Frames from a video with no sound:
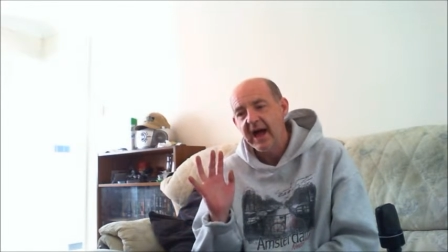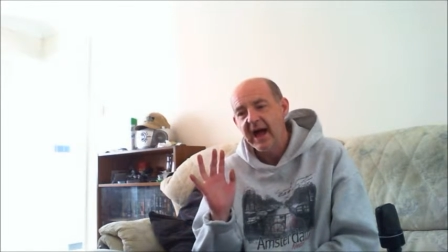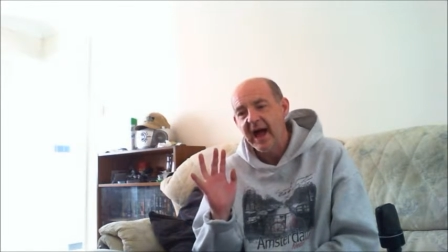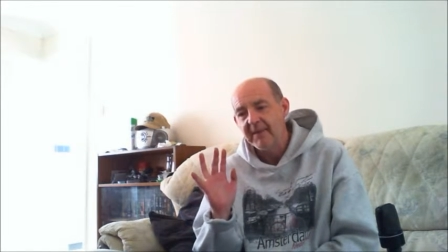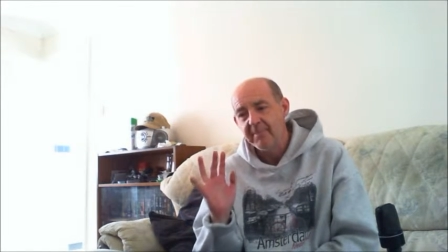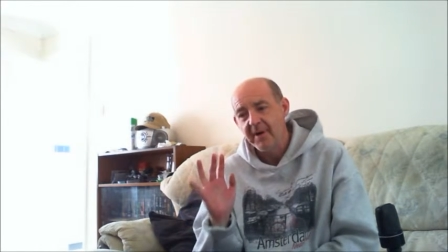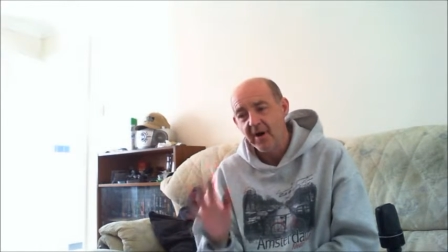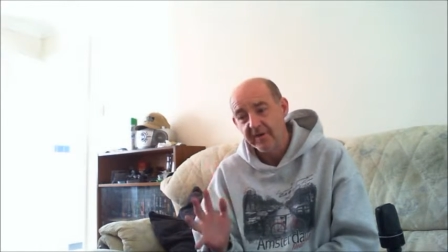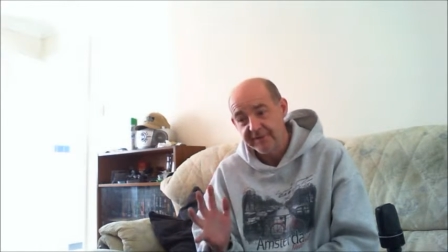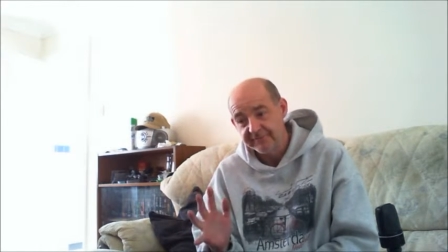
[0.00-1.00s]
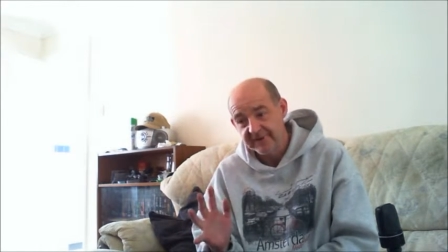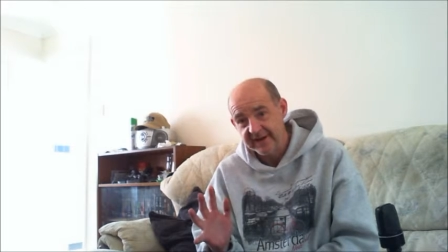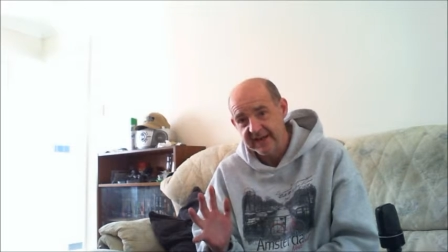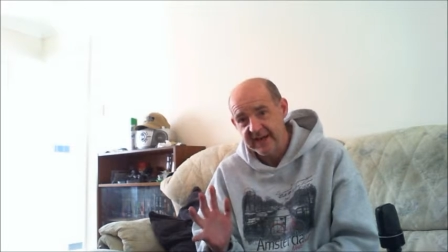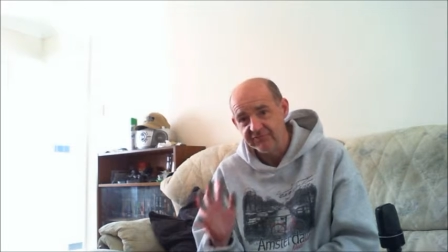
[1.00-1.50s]
and part 3
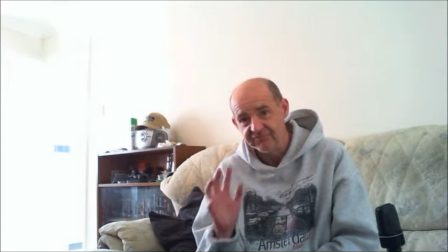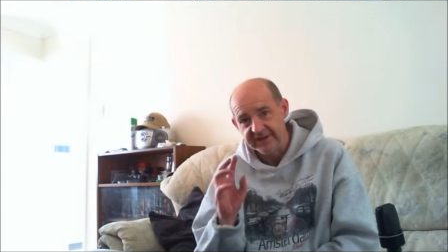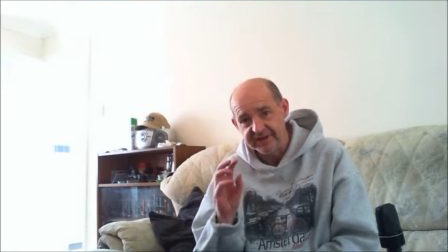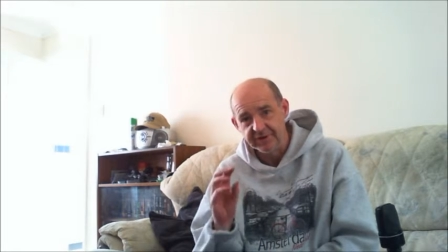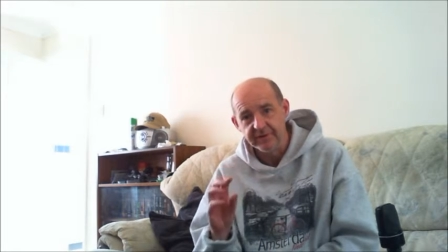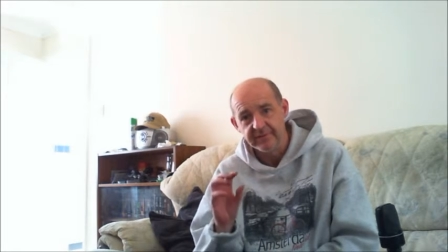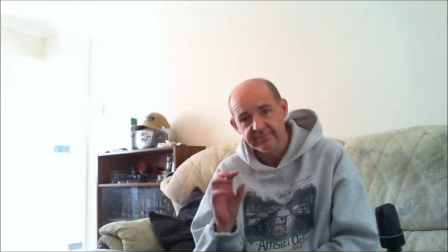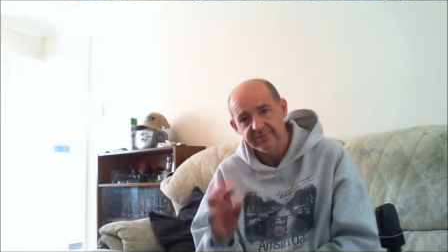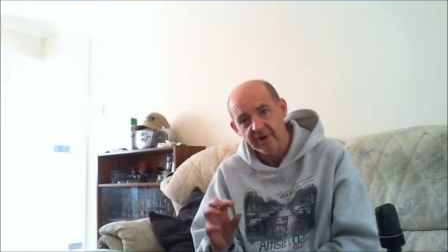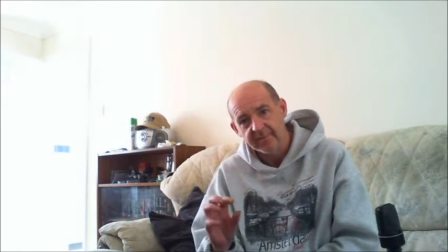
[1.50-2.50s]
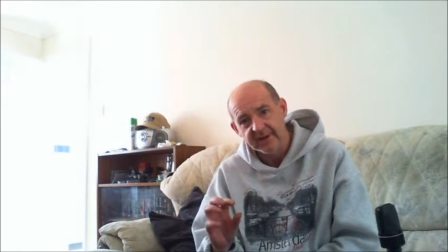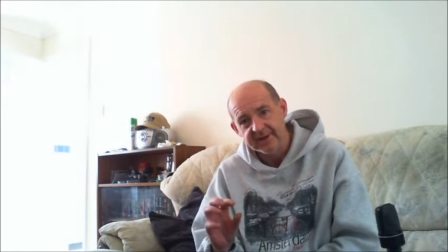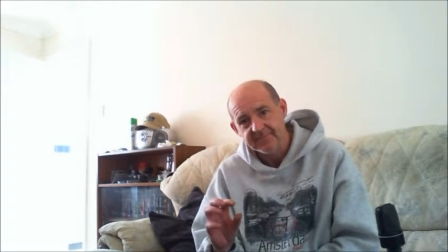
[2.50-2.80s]
and redo them properly.